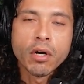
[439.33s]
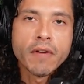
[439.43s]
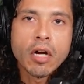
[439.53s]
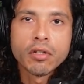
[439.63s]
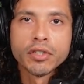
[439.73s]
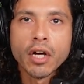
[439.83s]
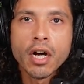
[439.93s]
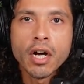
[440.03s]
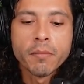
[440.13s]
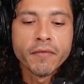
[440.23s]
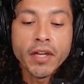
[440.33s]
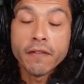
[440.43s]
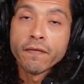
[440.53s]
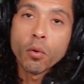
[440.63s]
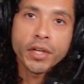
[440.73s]
12-hour job,
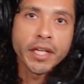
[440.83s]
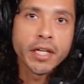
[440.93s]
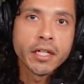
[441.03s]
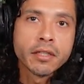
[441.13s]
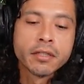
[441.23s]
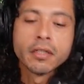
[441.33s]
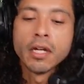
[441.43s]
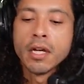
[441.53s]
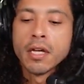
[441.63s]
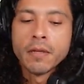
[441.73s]
if you have 4 kids,